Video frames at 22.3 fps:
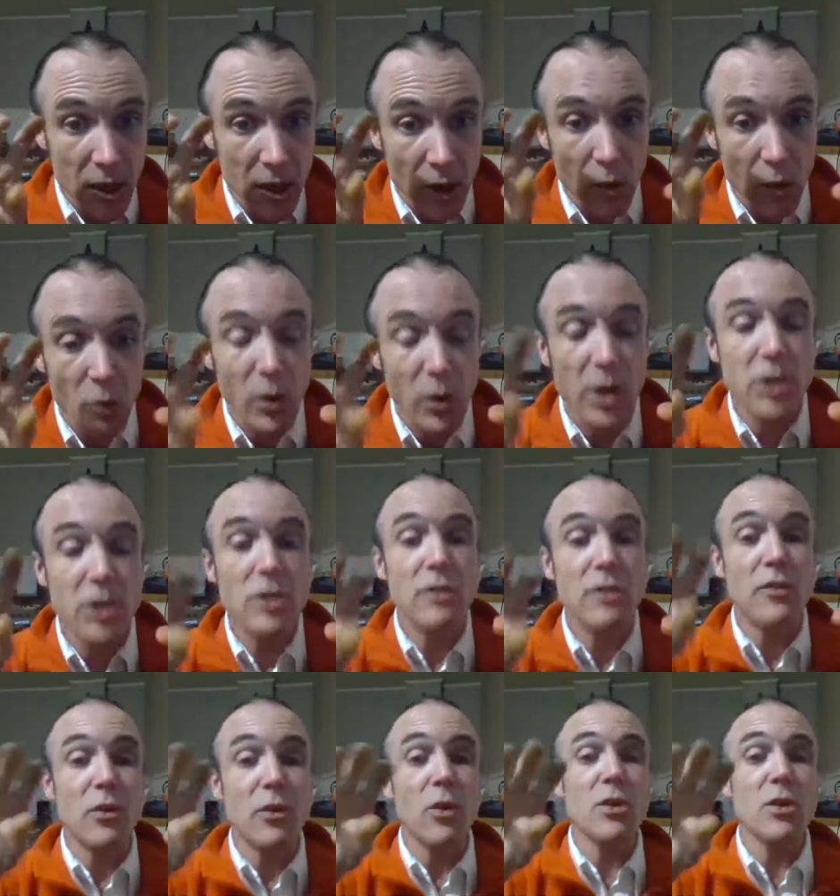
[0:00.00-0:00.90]
which
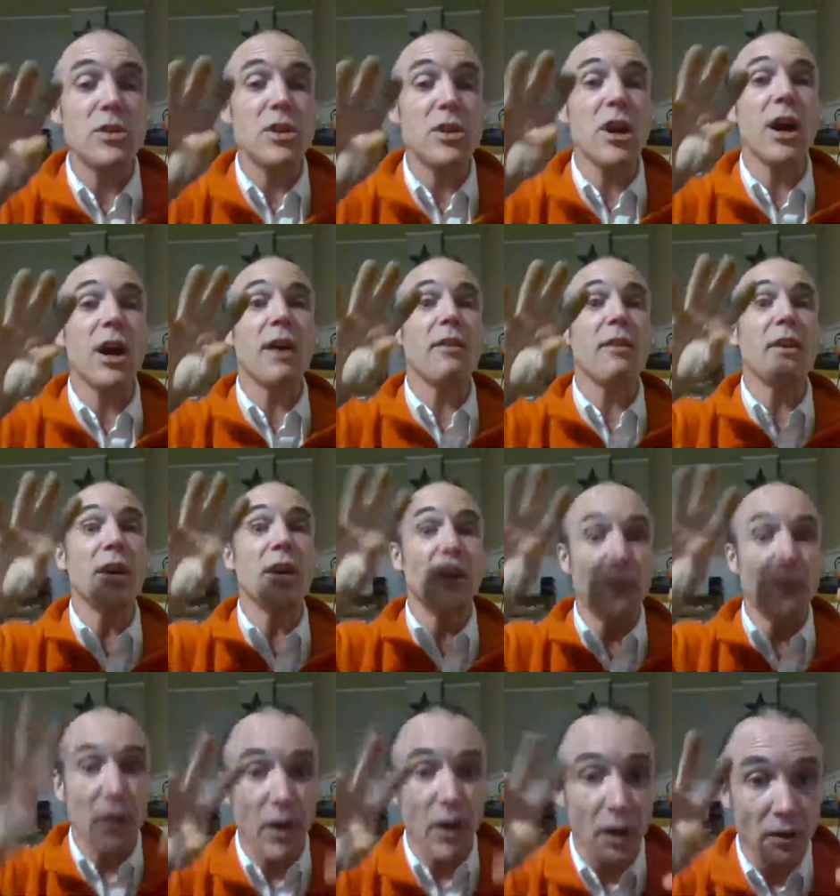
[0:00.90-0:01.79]
of course got
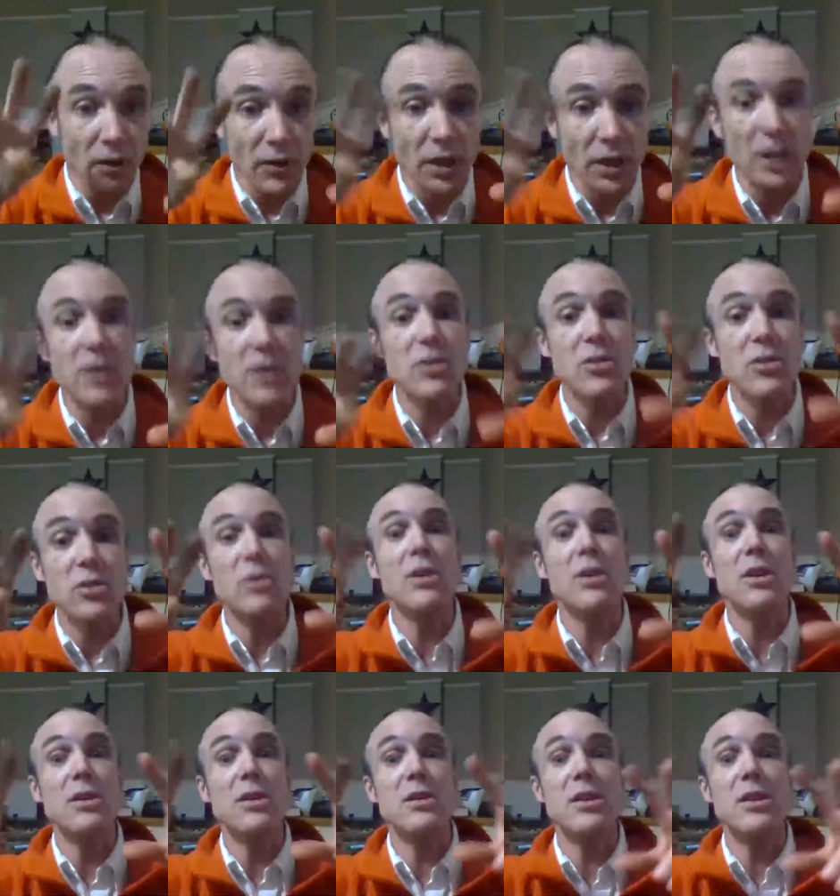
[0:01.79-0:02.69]
evolved into
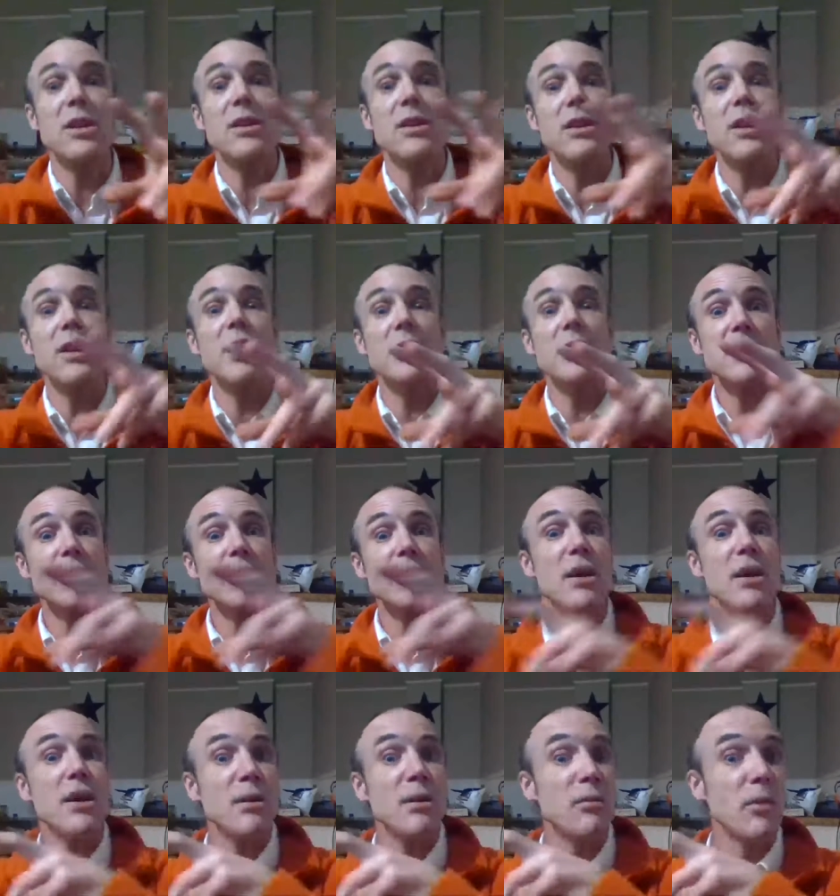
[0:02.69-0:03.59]
the Sundance
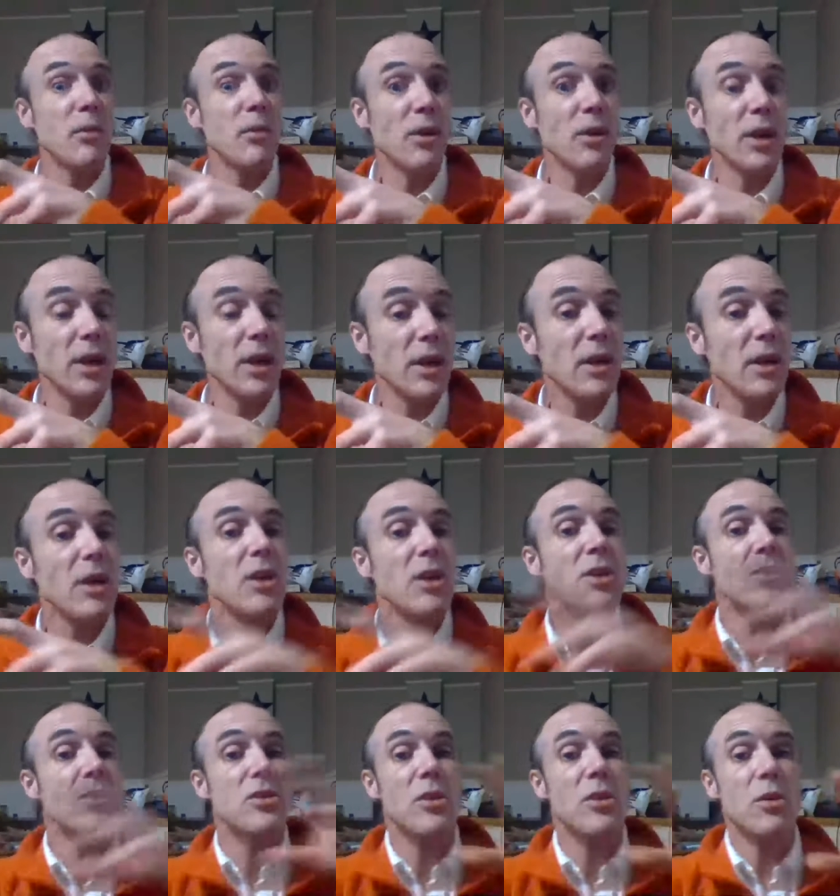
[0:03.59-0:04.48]
ceremony.
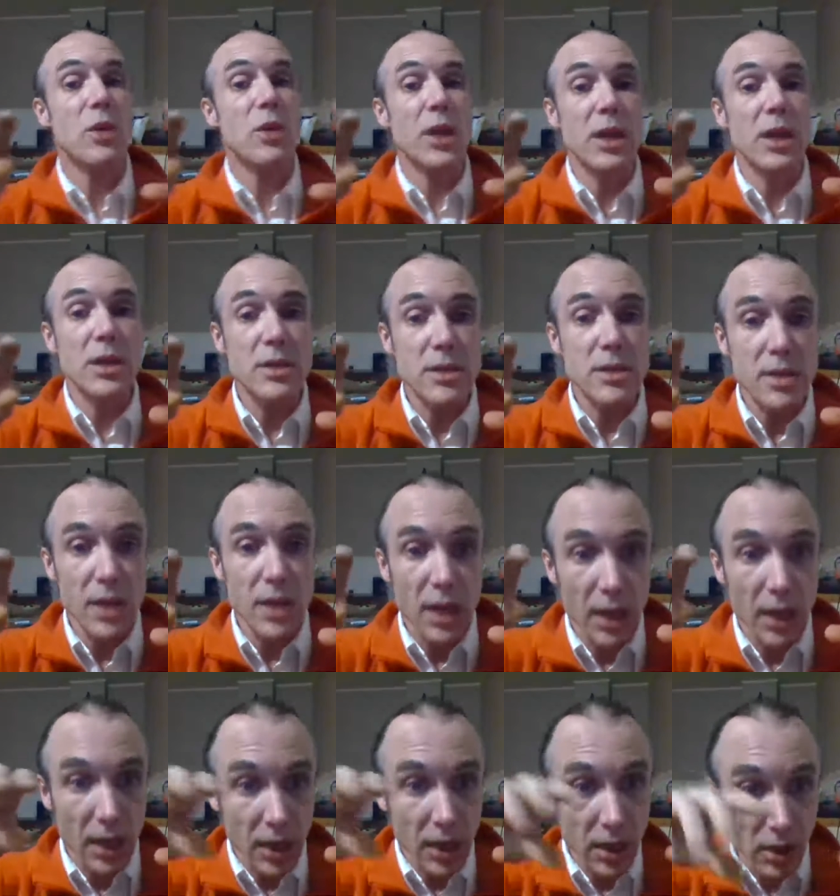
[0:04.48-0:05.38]
So it's
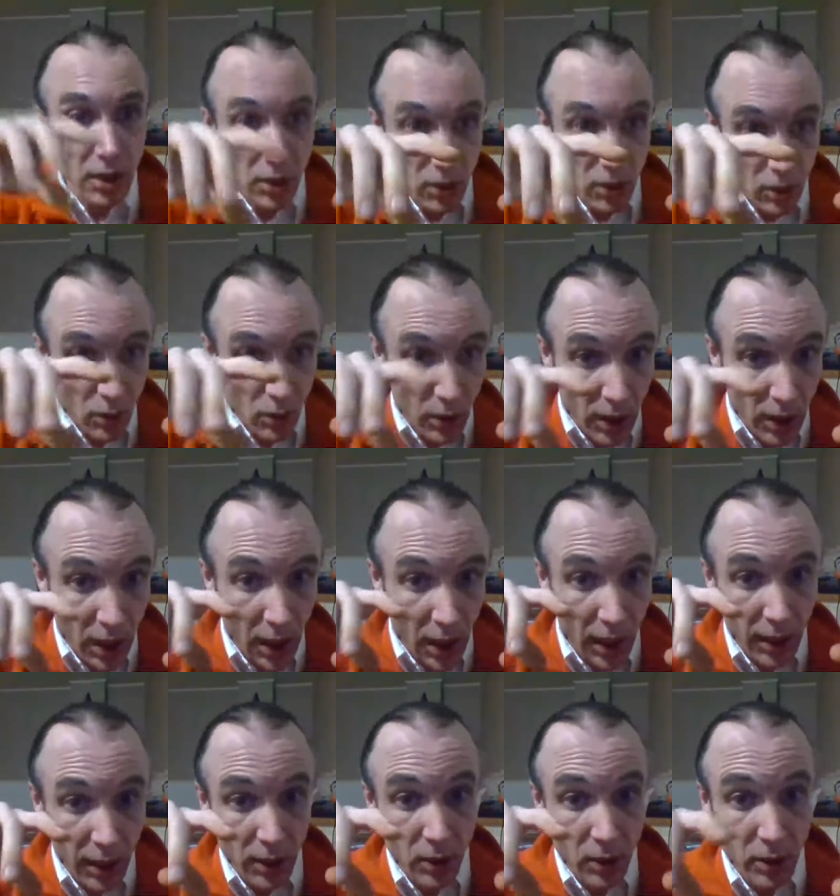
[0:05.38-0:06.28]
a you and
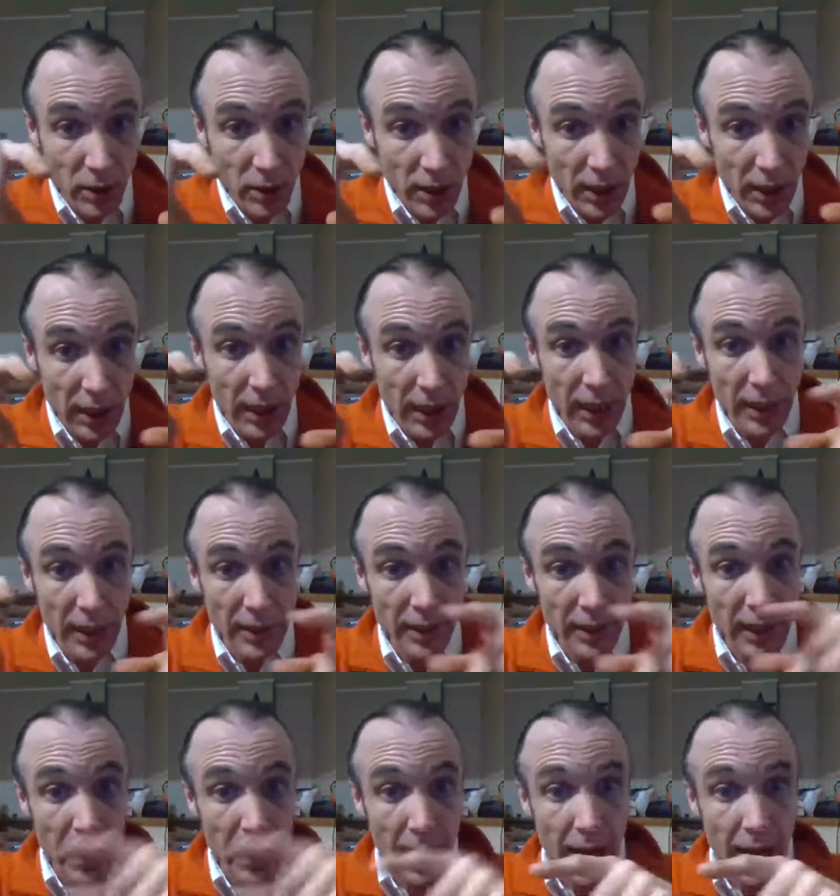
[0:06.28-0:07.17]
I looking at
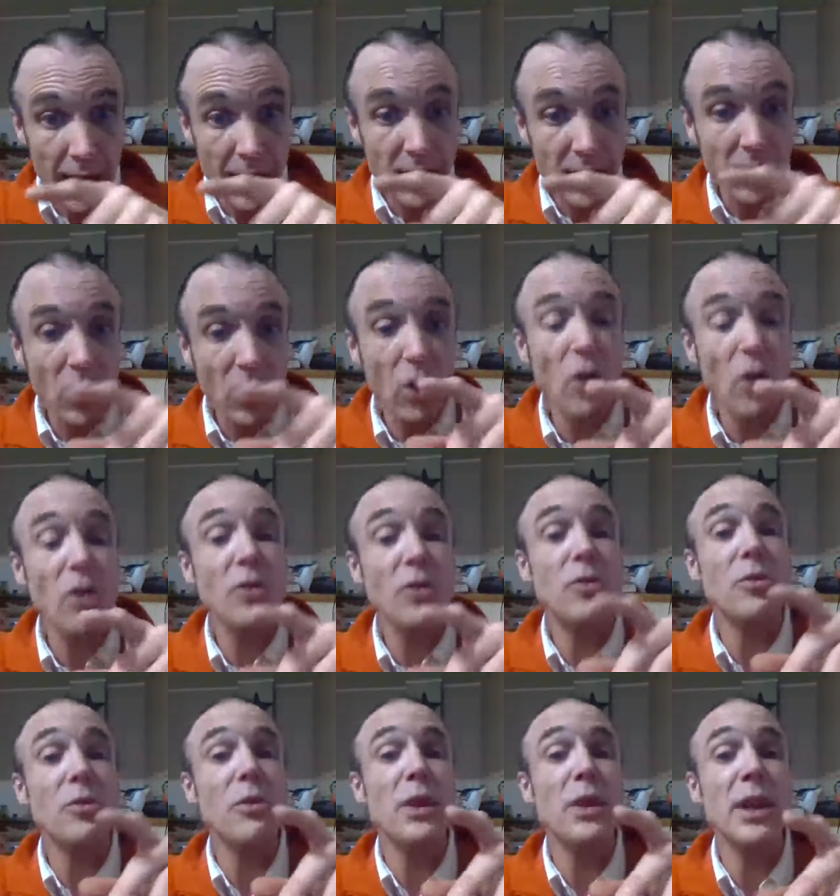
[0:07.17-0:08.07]
that
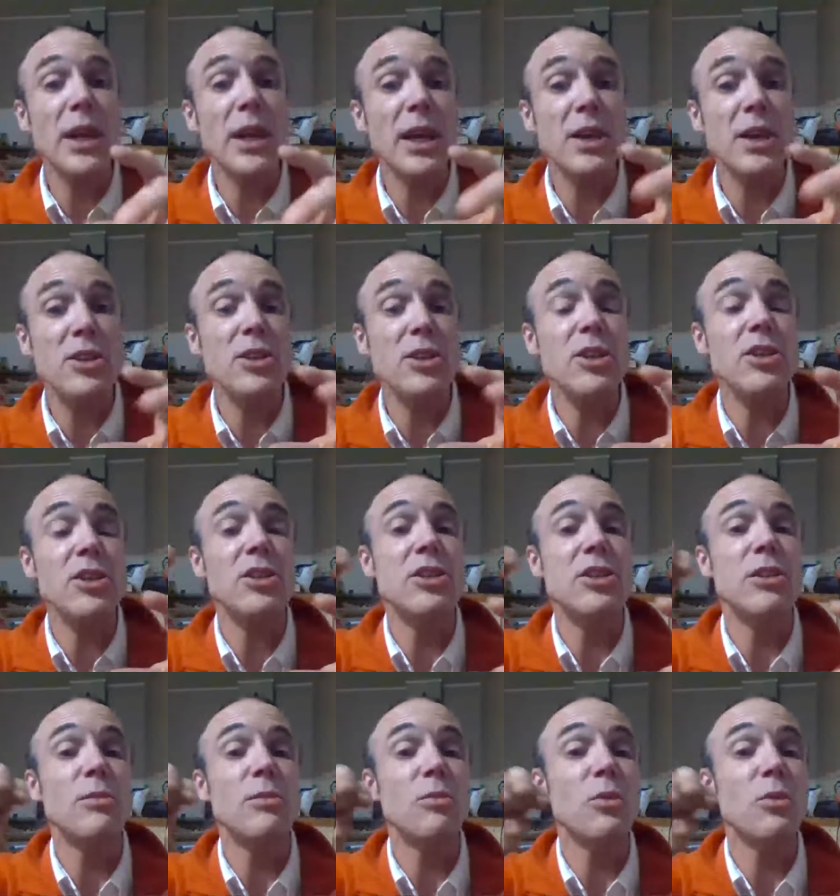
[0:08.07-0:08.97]
cult
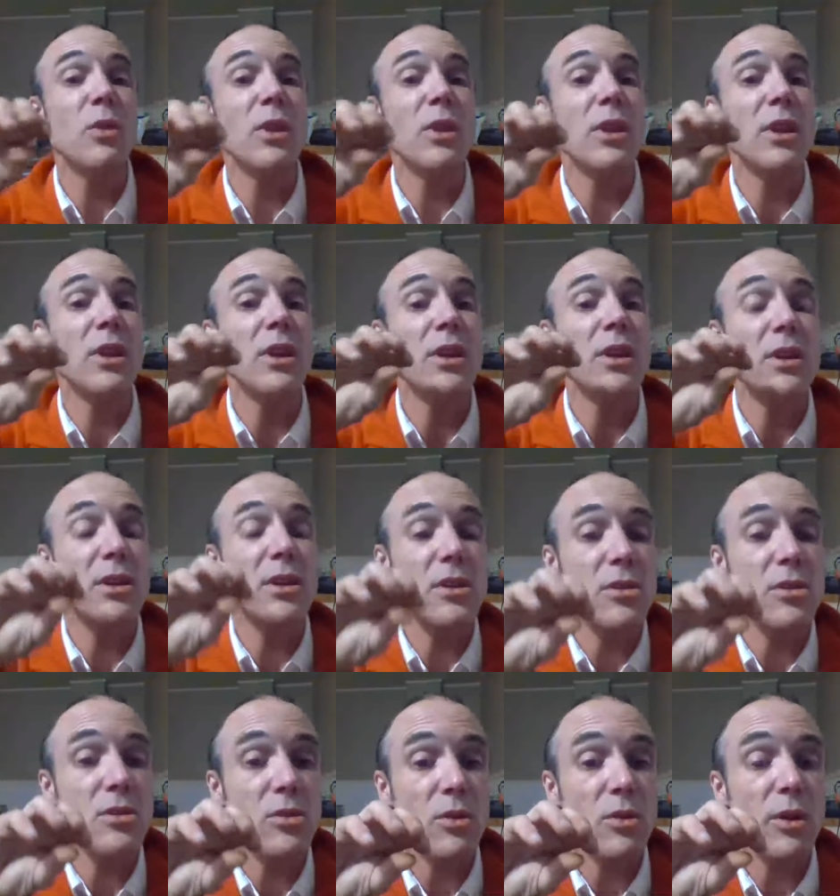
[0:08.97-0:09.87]
relationship with the
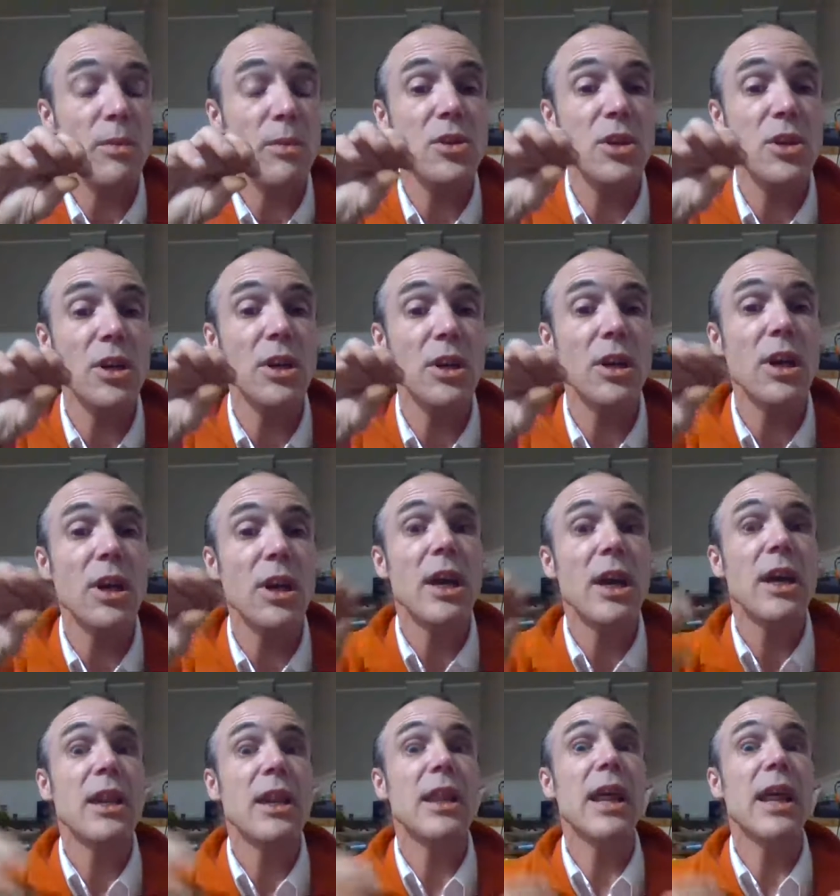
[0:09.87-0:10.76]
description
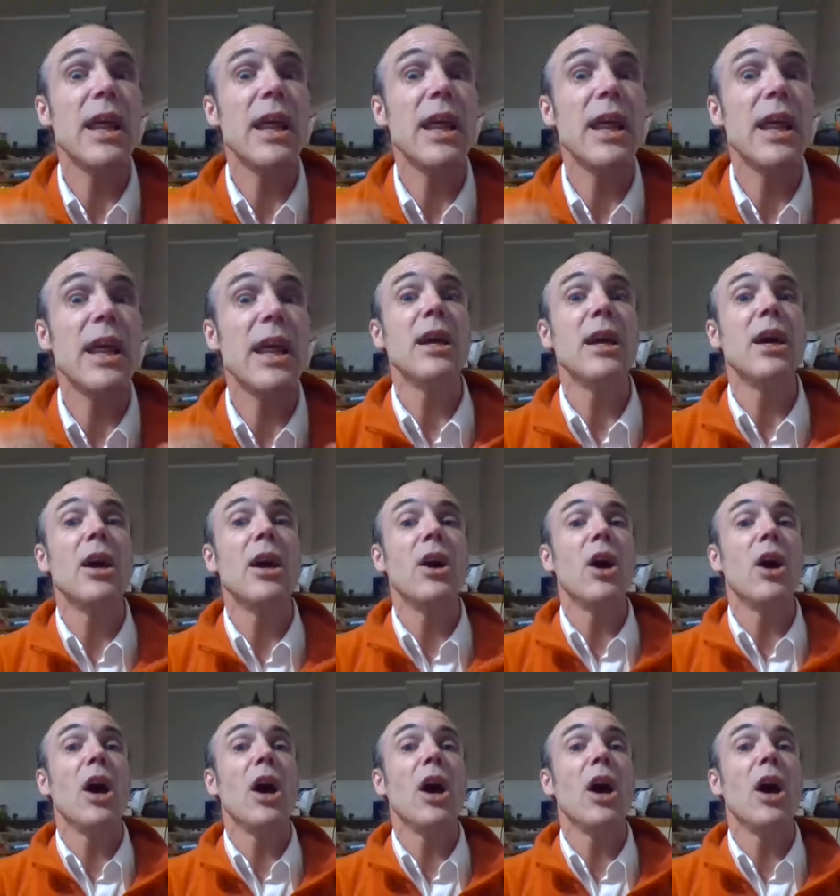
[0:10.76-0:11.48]
that